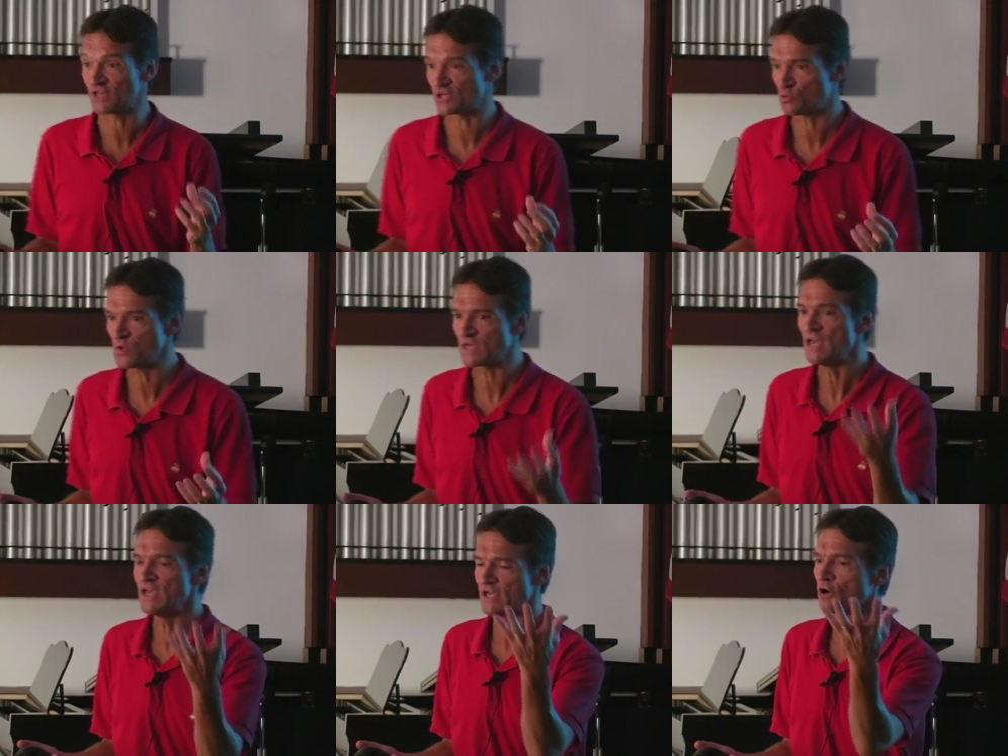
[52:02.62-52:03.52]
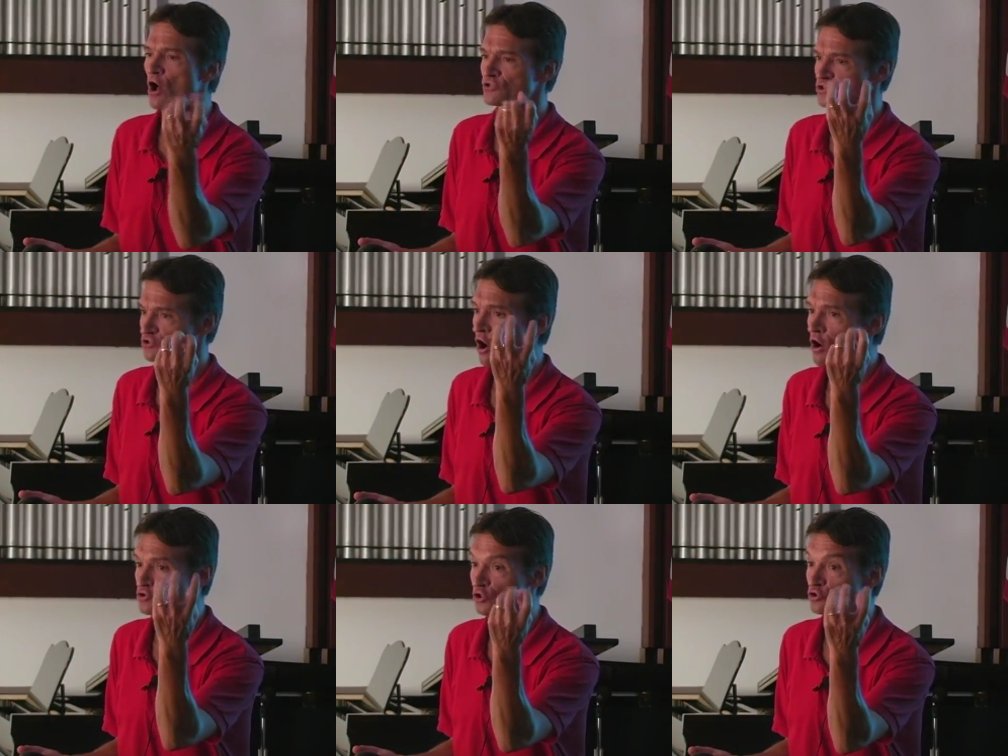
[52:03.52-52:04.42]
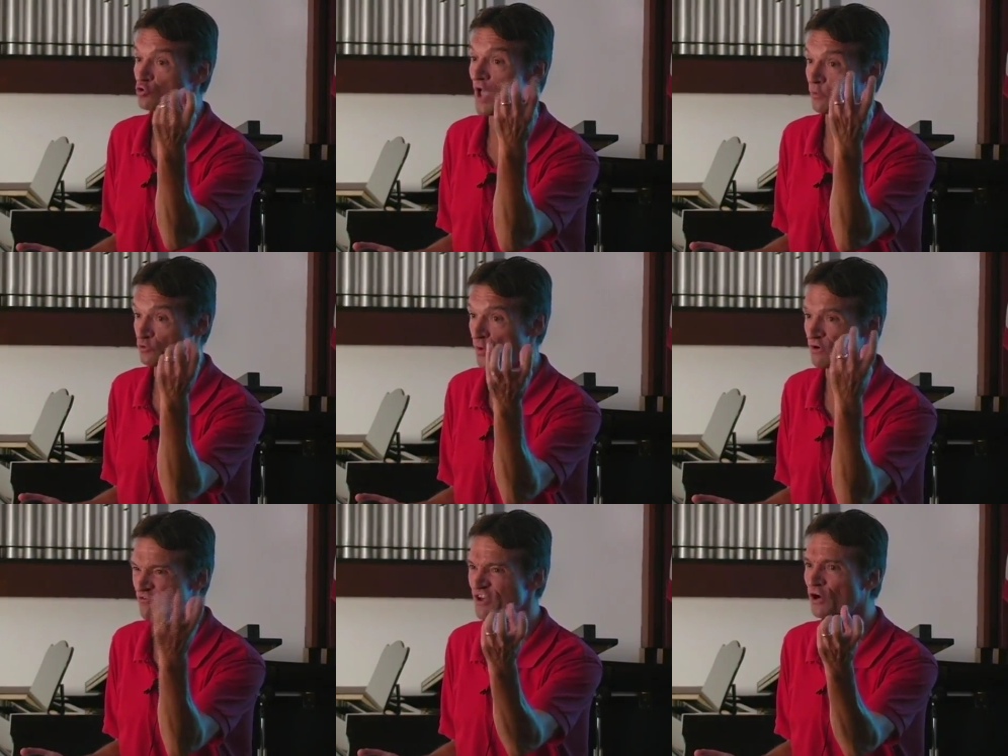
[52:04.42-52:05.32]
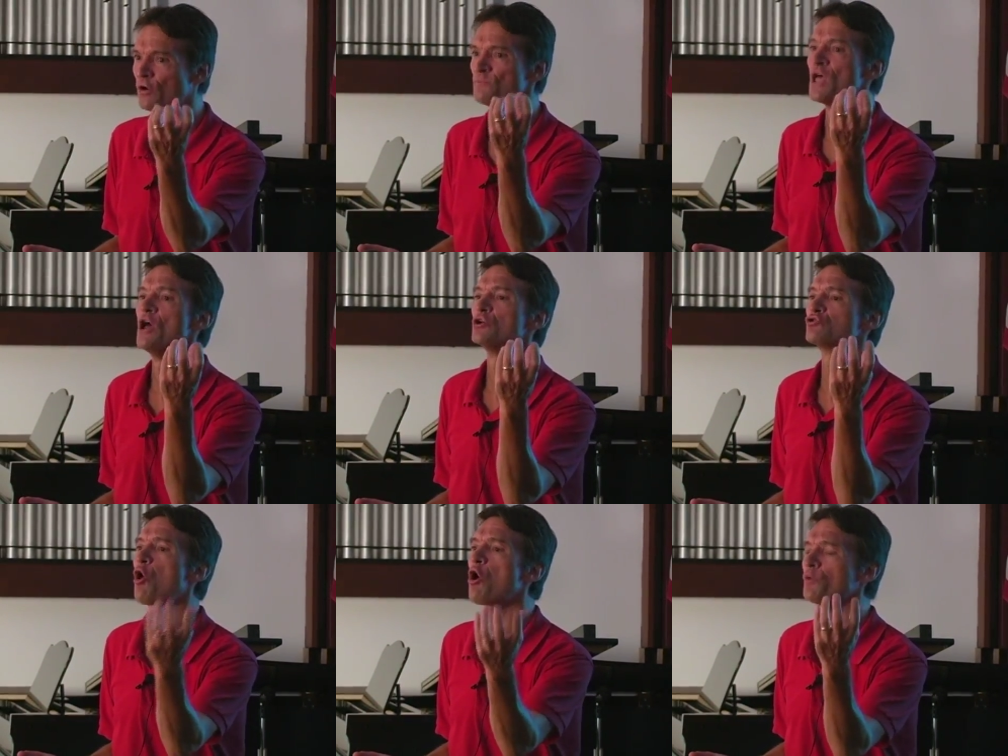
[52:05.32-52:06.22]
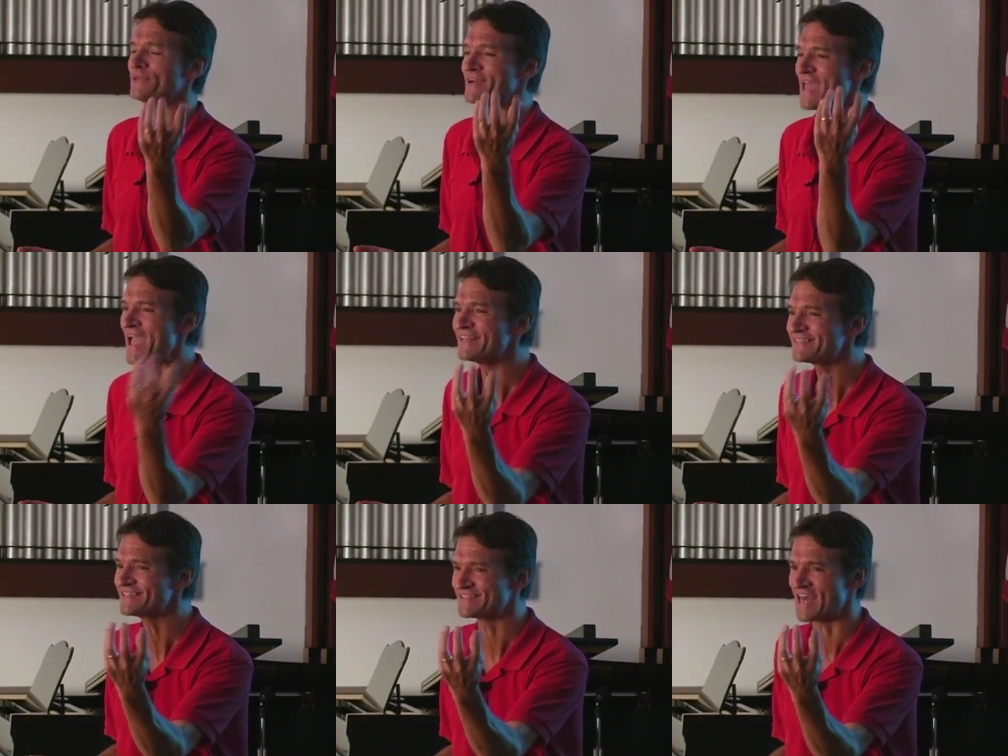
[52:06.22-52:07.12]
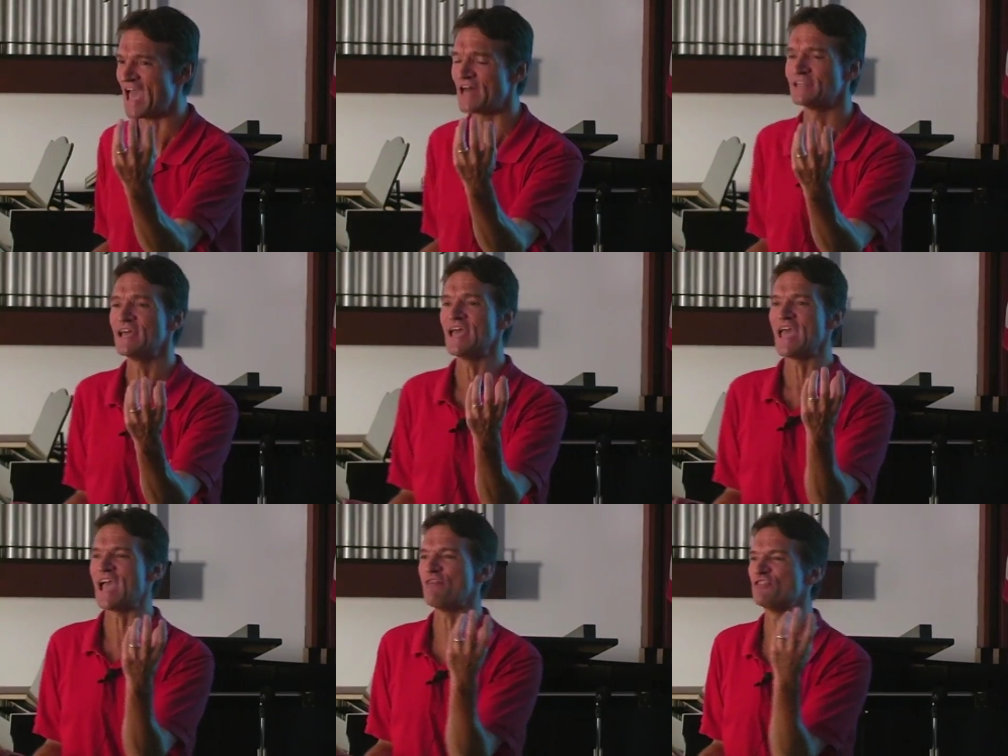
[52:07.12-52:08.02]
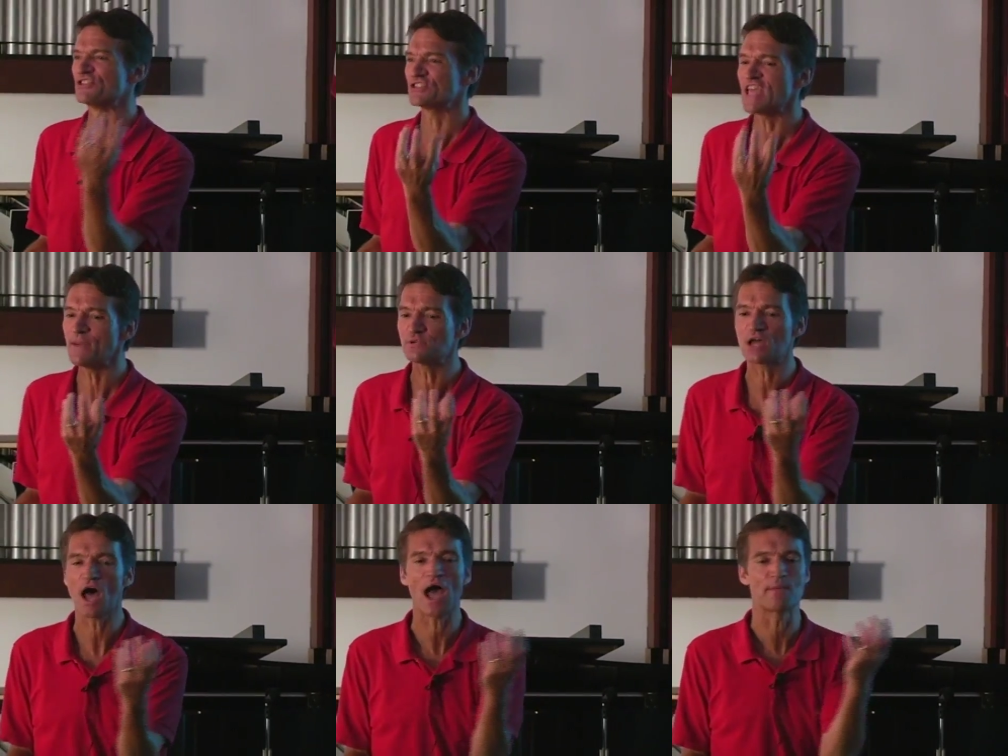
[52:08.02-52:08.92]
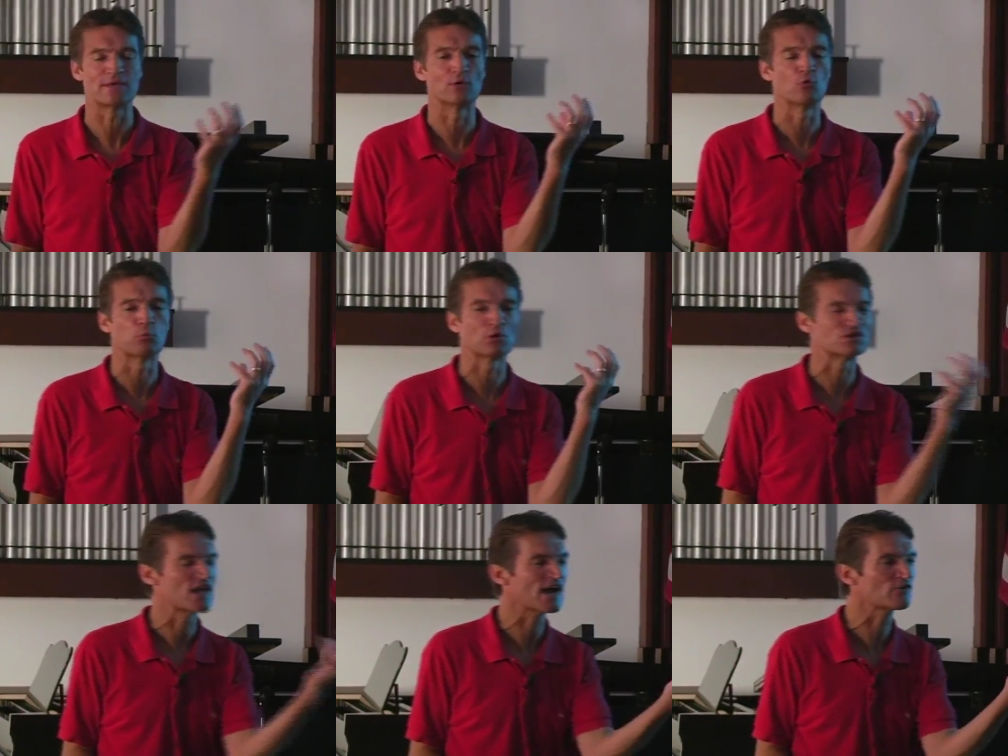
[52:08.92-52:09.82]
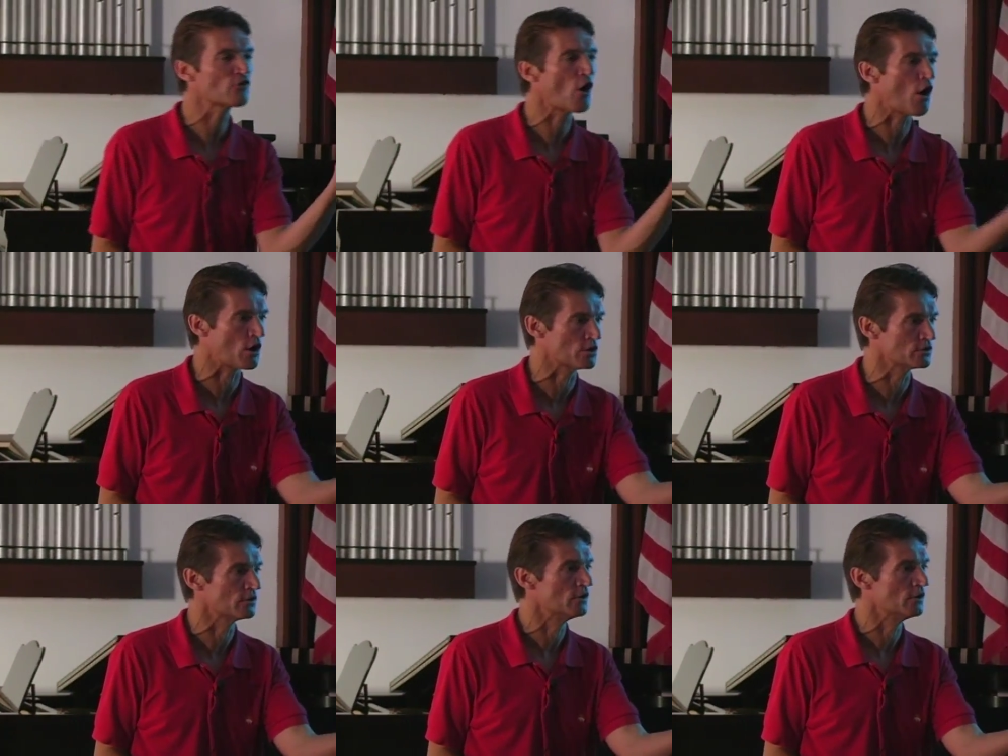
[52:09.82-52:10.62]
last week. It causes the heart to contract with greater vigor. Taurine enhances that. At the same time, it will protect the heart